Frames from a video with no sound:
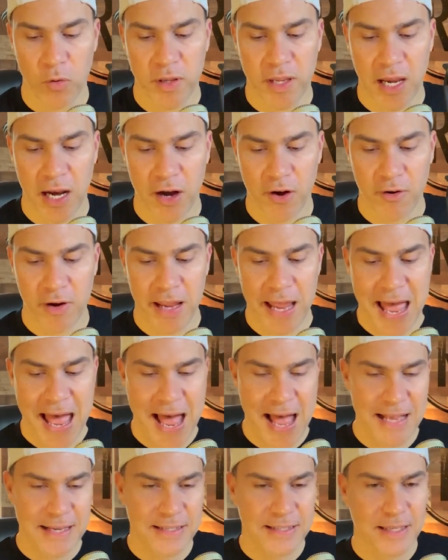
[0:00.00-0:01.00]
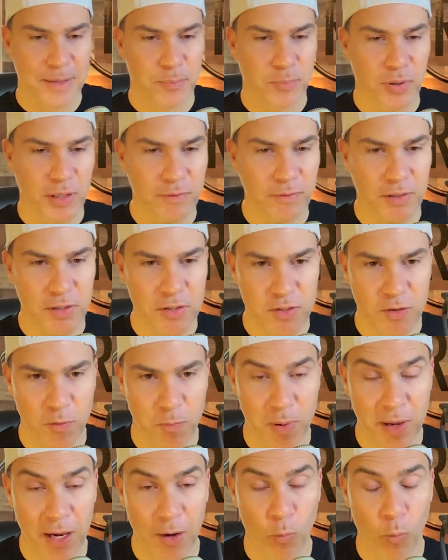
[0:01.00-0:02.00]
Carrie has the privilege of
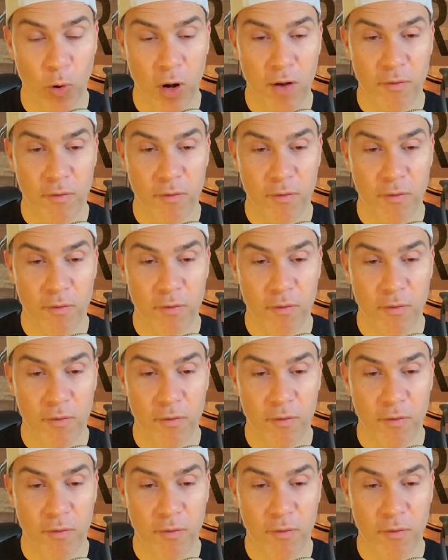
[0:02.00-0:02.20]
being one